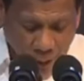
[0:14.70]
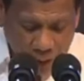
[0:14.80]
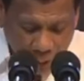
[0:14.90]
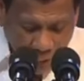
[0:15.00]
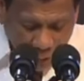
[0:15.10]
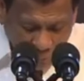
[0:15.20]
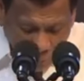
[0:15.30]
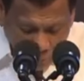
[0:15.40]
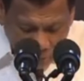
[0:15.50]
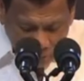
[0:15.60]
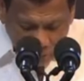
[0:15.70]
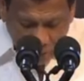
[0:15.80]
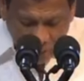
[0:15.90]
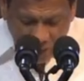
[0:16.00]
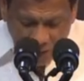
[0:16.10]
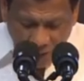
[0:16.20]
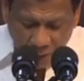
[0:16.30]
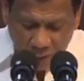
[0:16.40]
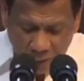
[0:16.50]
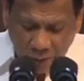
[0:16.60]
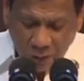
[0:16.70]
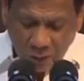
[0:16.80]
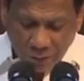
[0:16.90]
as we look forward to the next silent drill